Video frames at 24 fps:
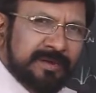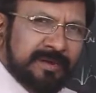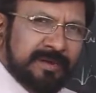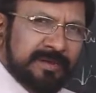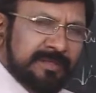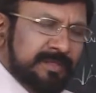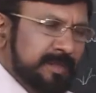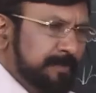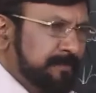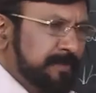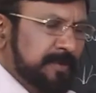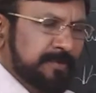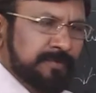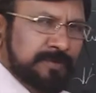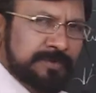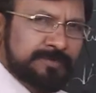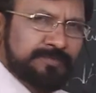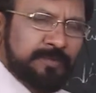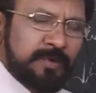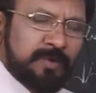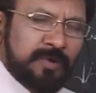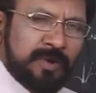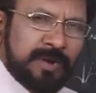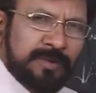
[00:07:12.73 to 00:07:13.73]
In the previous
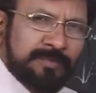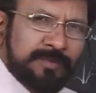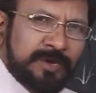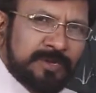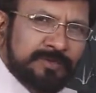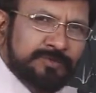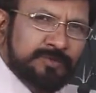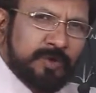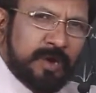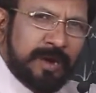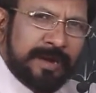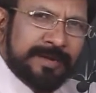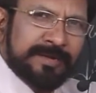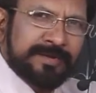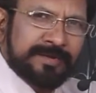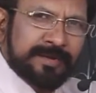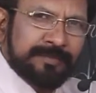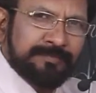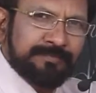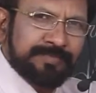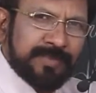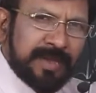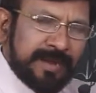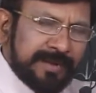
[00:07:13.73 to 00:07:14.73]
program also
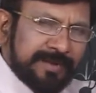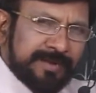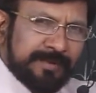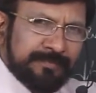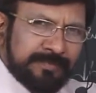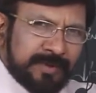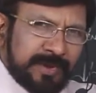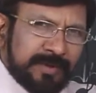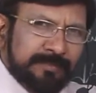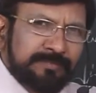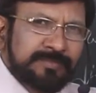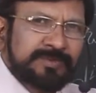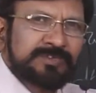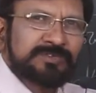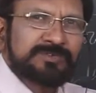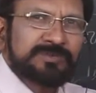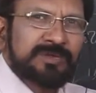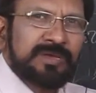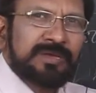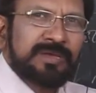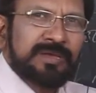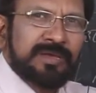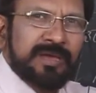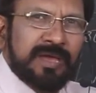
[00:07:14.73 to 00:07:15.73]
item name means
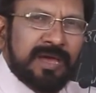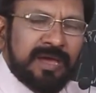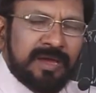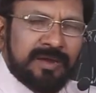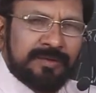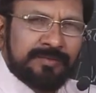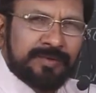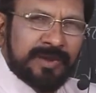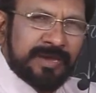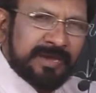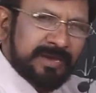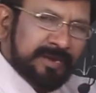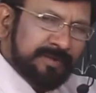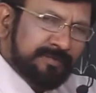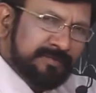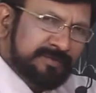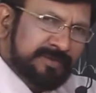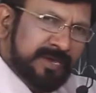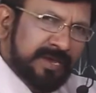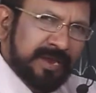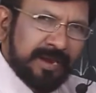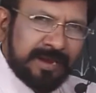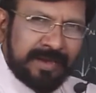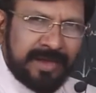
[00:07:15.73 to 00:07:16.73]
I have taken a
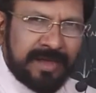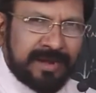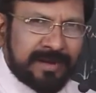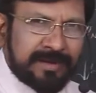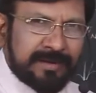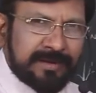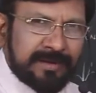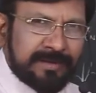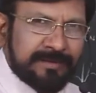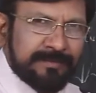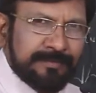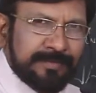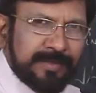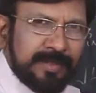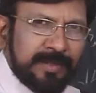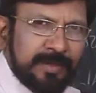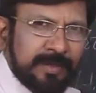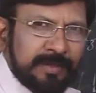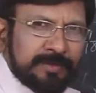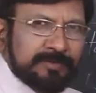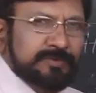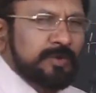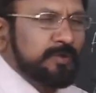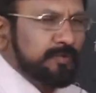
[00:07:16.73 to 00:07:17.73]
single character.
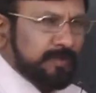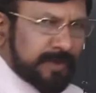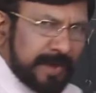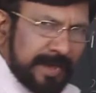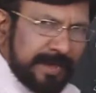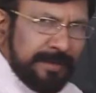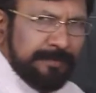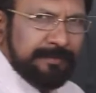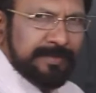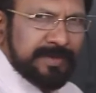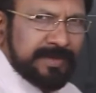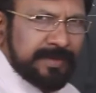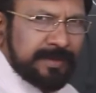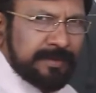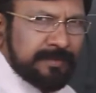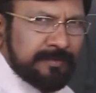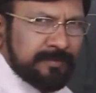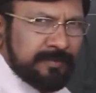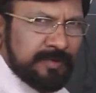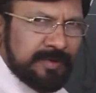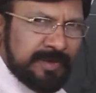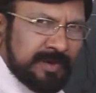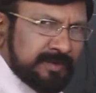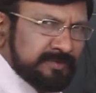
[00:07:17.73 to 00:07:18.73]
So time being
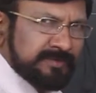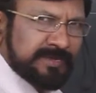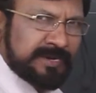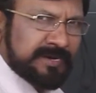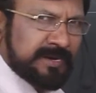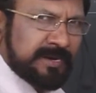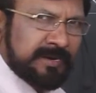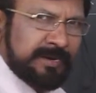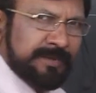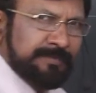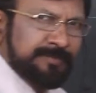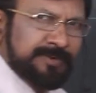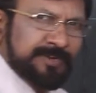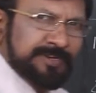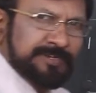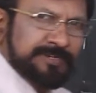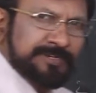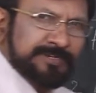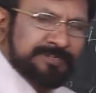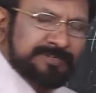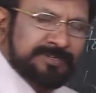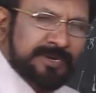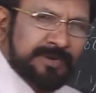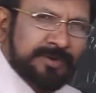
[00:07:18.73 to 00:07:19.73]
we have certain
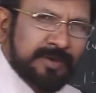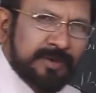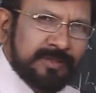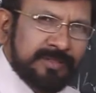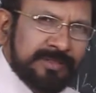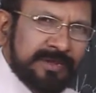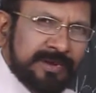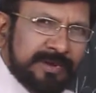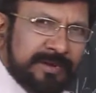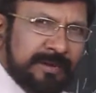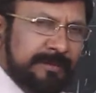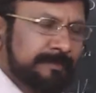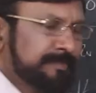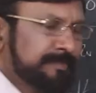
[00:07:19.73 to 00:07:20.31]
limitations and all that.